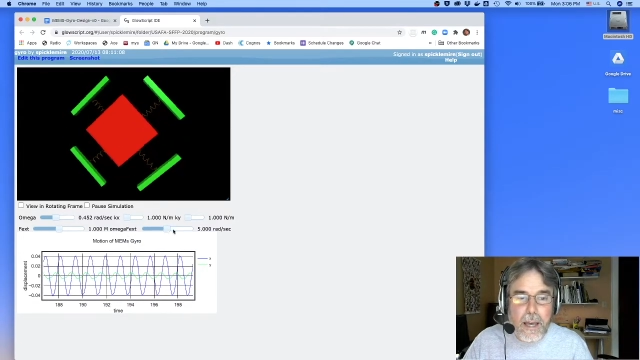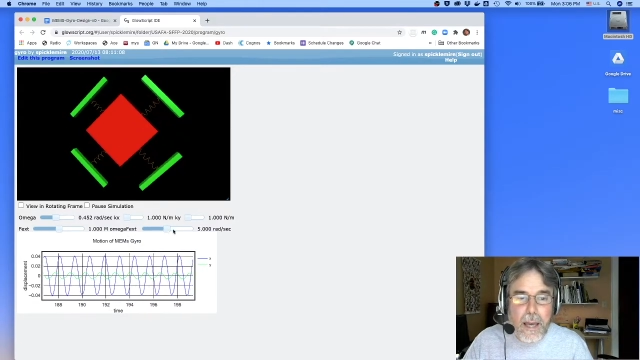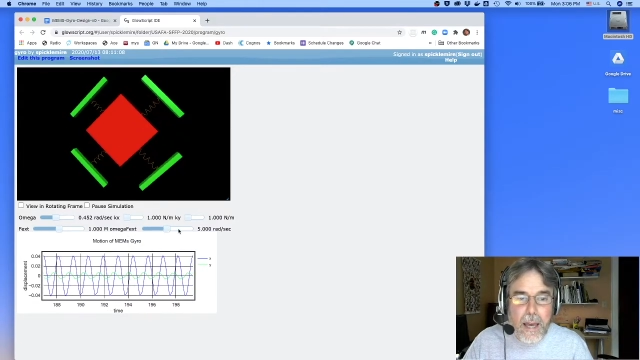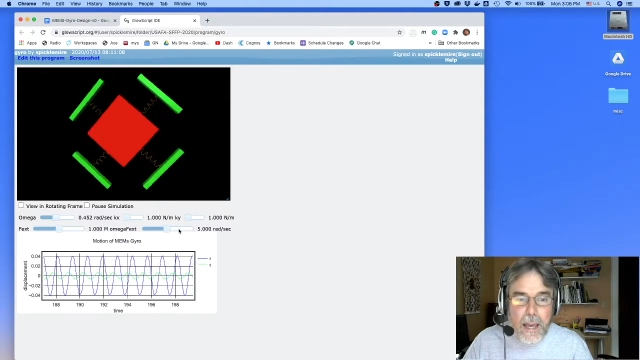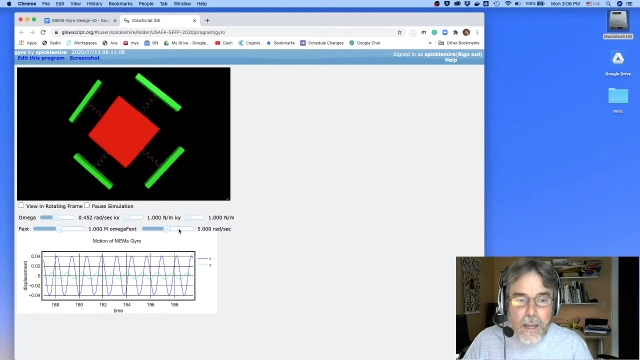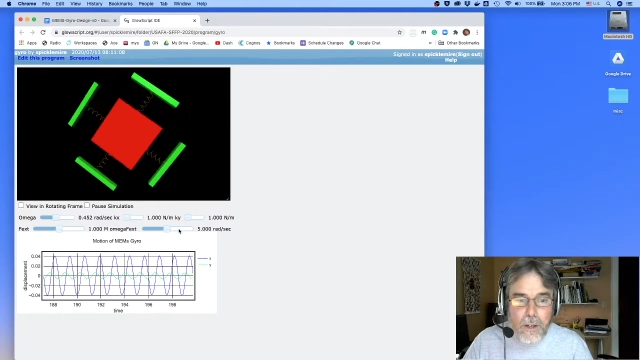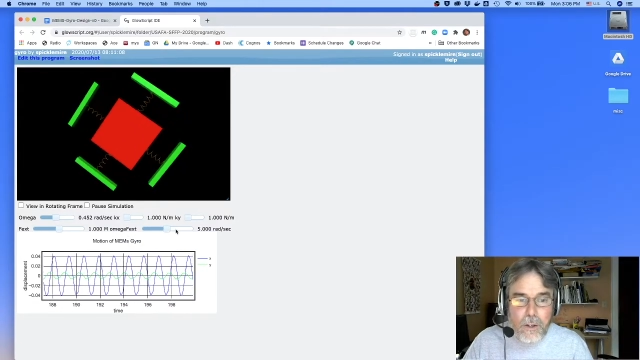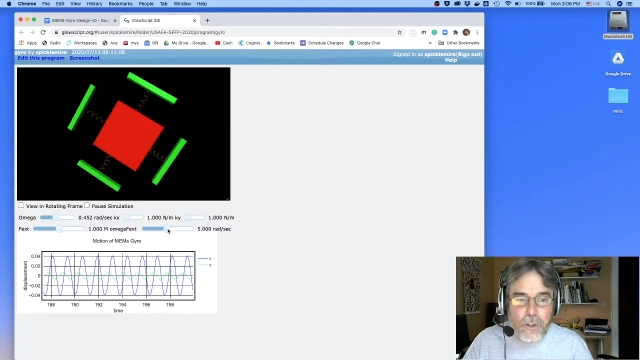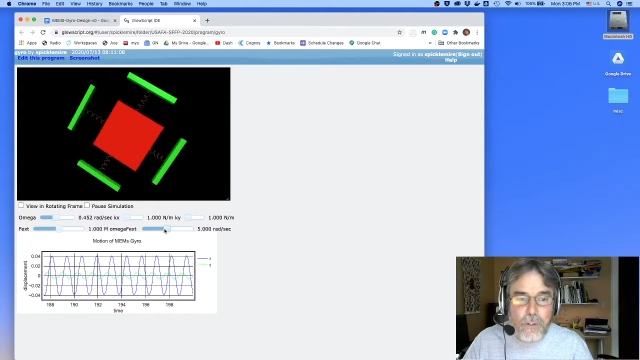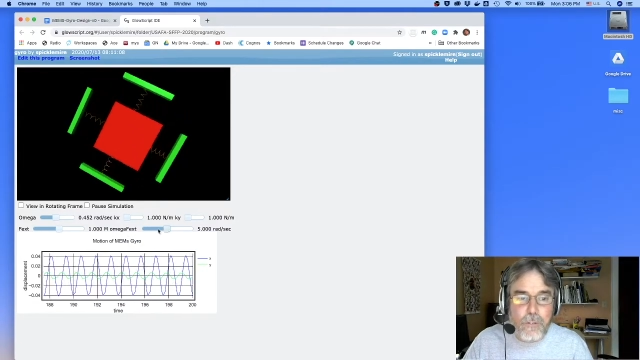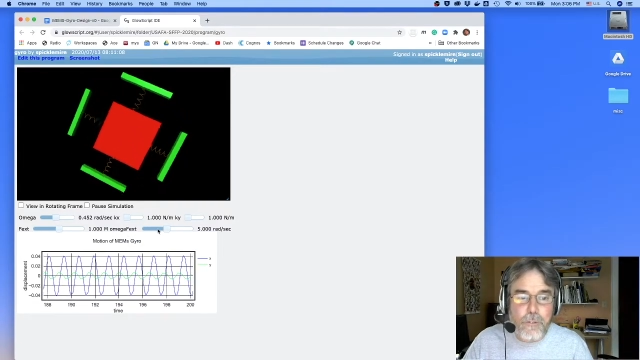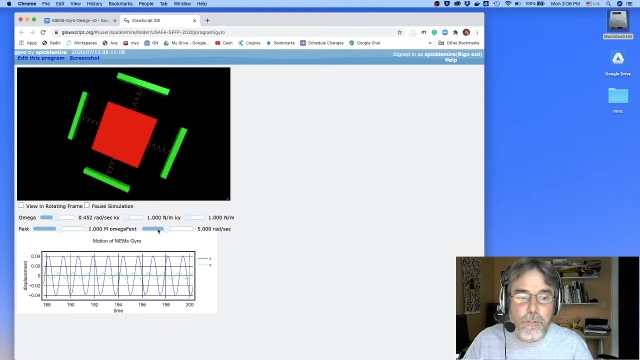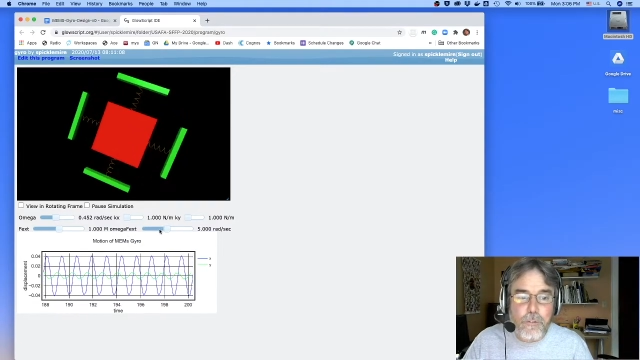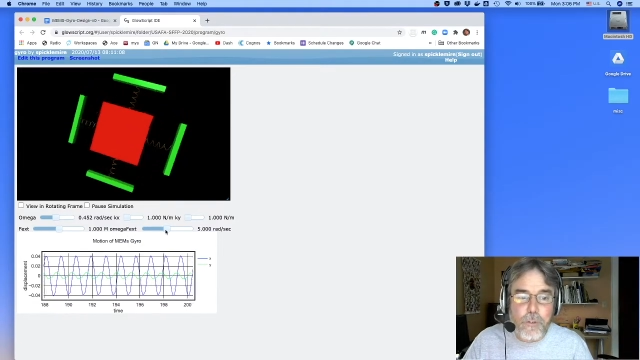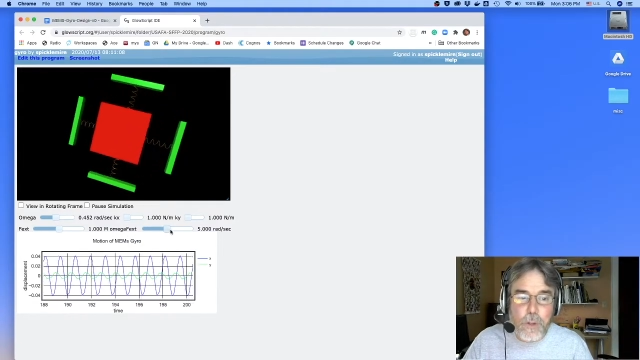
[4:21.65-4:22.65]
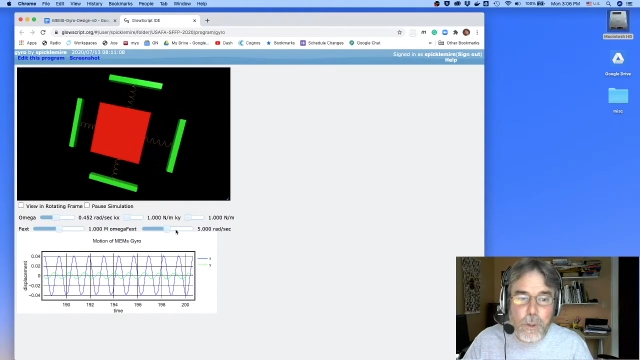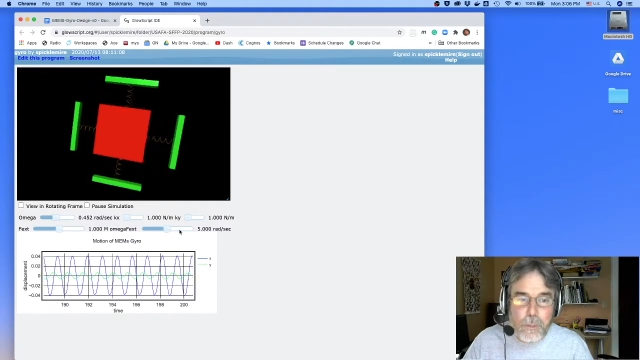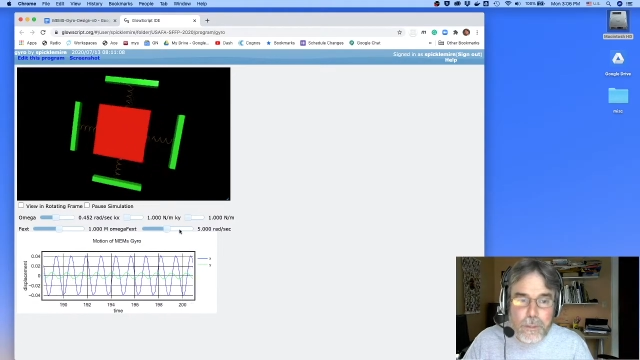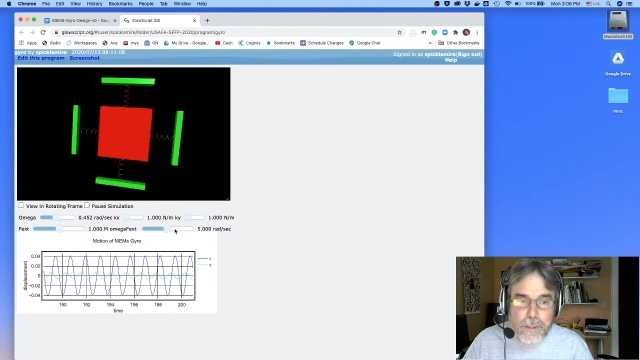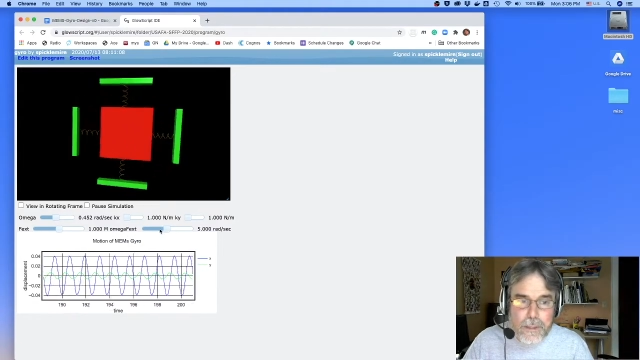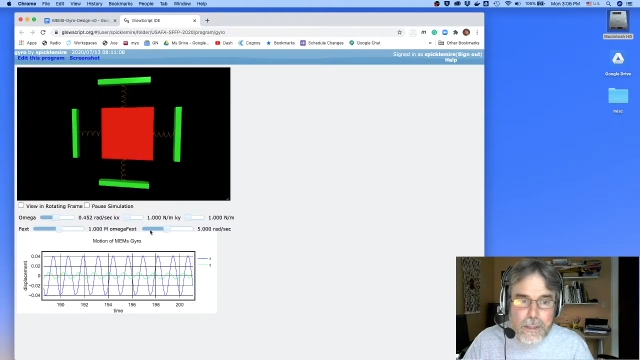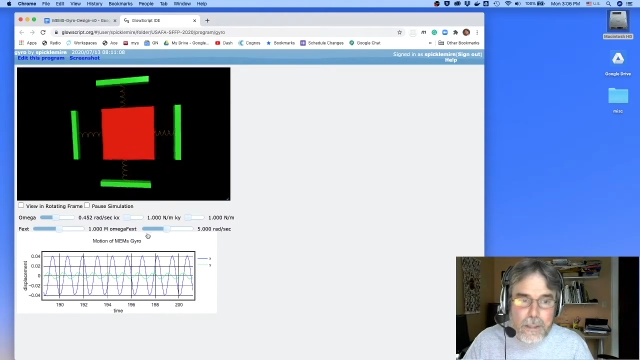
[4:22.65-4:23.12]
angular
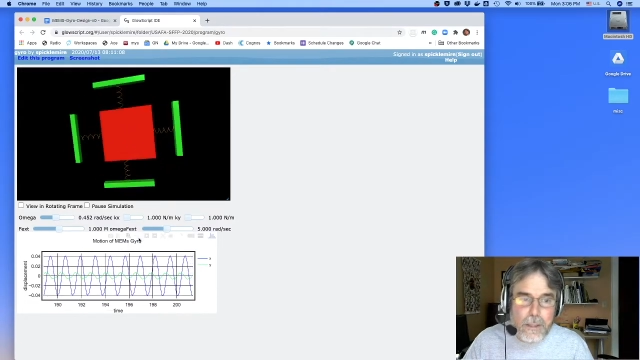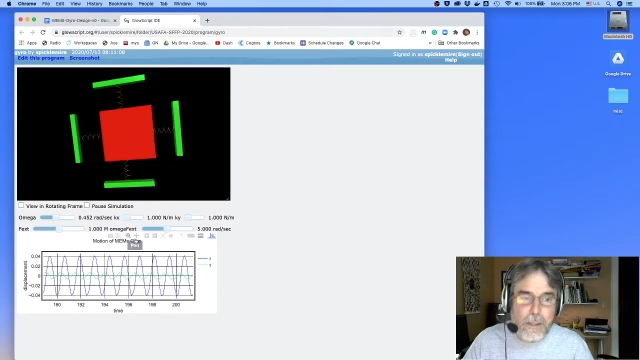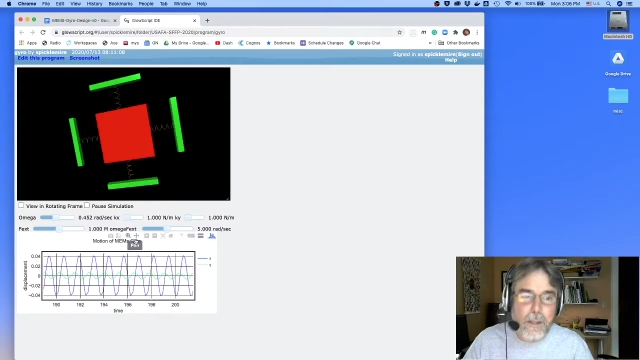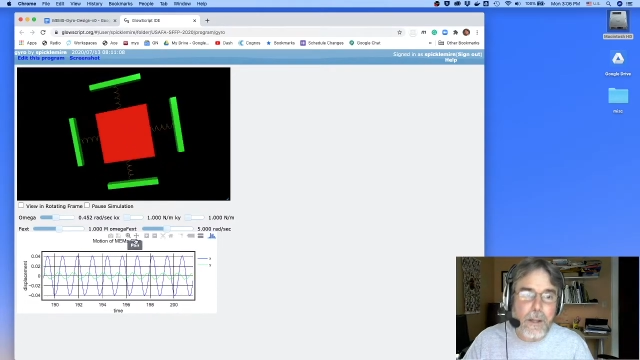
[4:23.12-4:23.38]
frequency